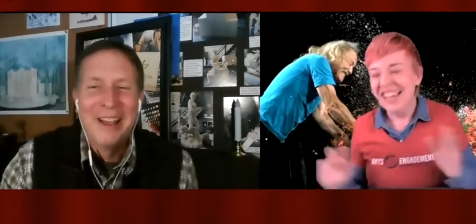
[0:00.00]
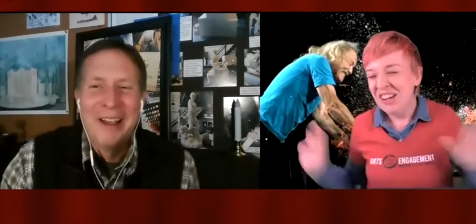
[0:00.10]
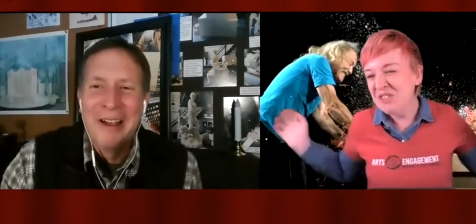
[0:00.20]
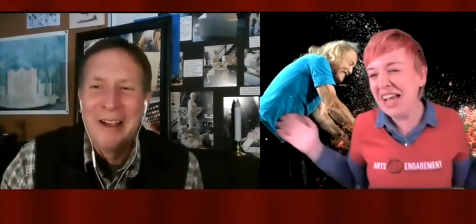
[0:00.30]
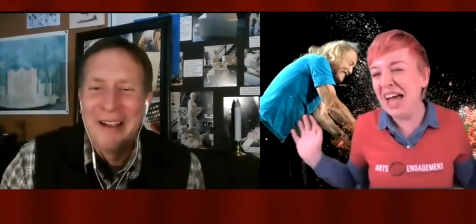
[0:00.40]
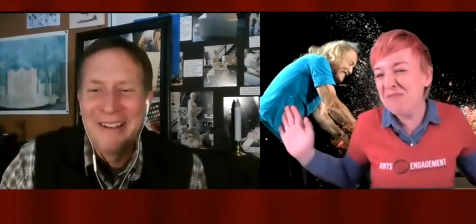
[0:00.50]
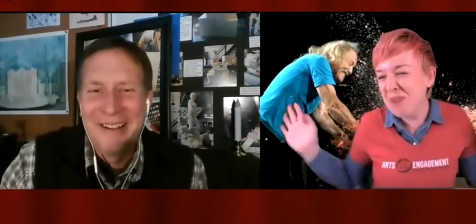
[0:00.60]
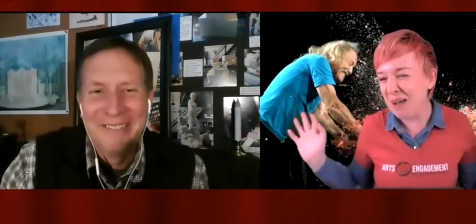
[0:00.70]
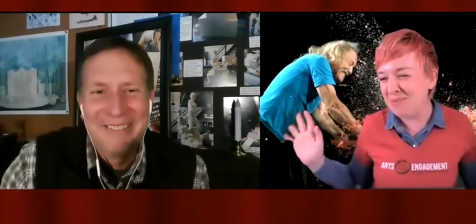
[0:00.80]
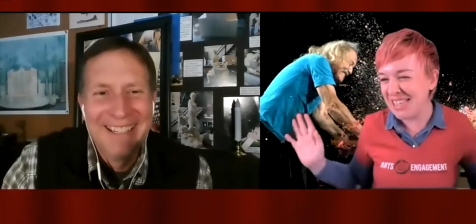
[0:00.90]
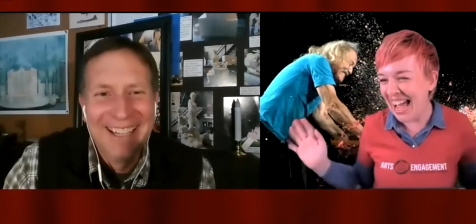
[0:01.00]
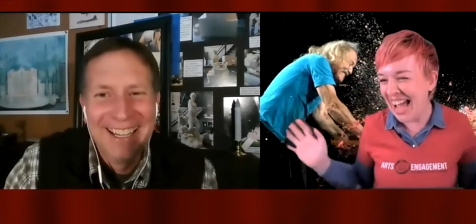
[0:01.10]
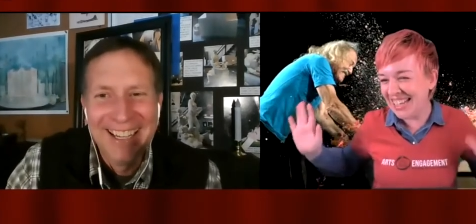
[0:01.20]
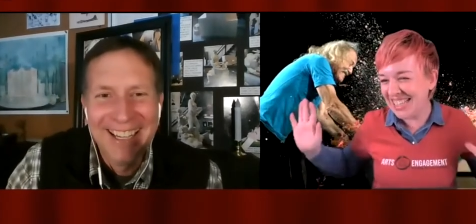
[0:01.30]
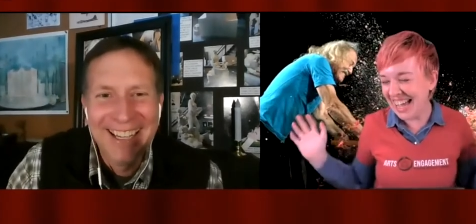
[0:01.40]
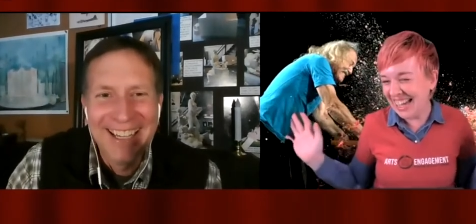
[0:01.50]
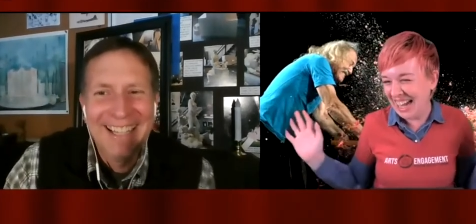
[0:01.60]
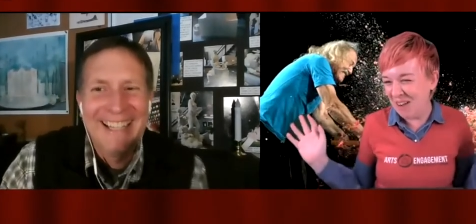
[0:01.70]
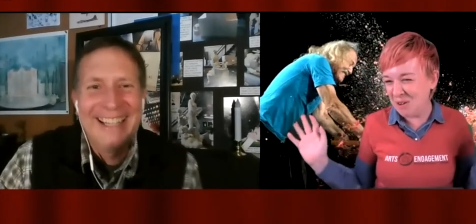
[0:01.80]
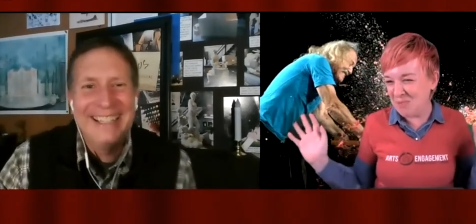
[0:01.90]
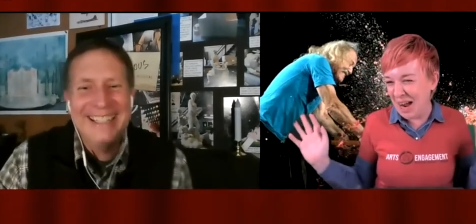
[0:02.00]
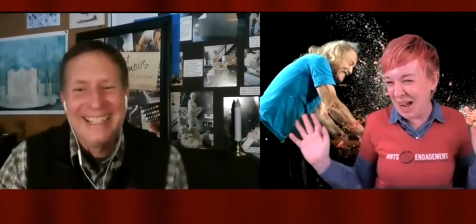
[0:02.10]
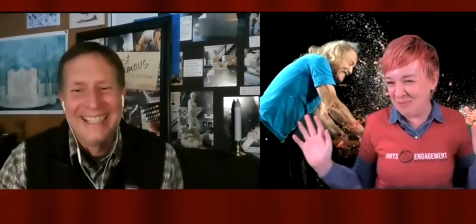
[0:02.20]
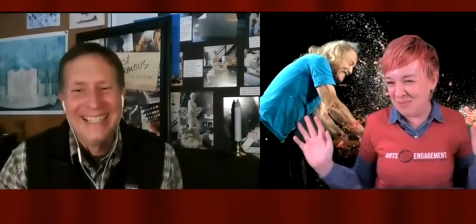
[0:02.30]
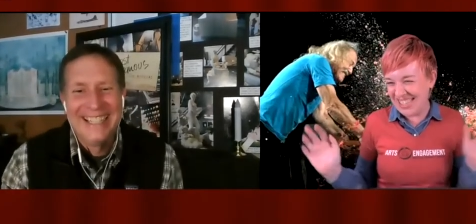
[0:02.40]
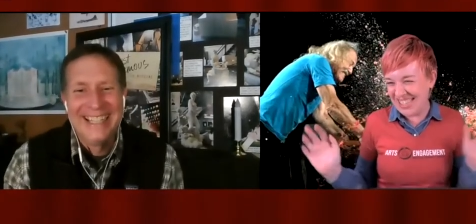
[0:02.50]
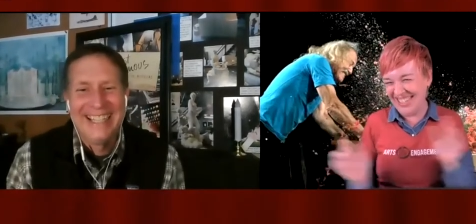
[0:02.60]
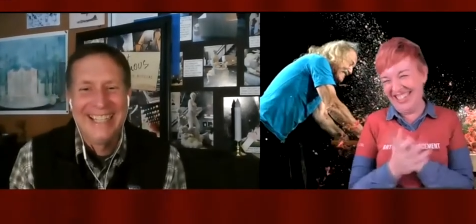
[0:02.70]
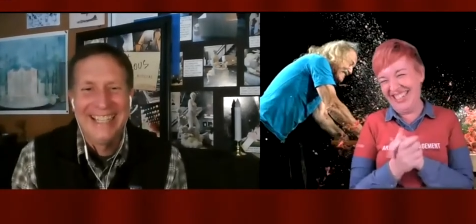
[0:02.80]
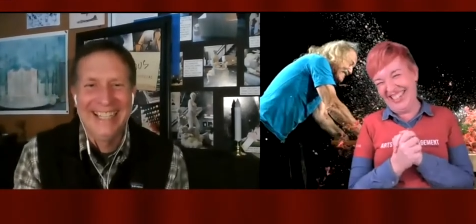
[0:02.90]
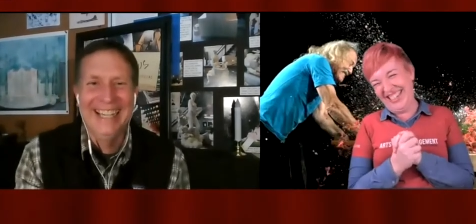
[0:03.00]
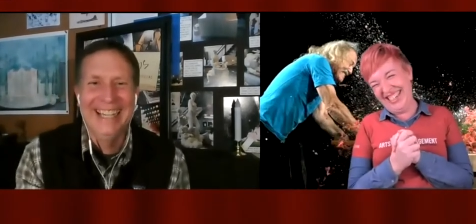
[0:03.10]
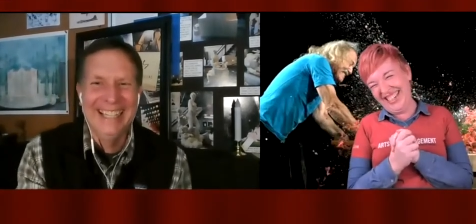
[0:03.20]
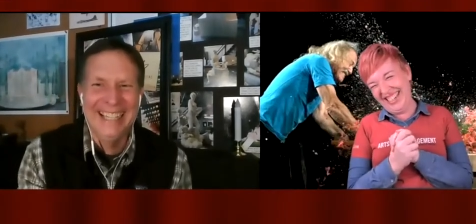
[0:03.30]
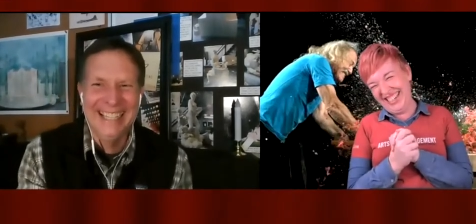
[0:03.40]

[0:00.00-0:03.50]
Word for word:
Speaker 1: We got a props guy. He's got comic props.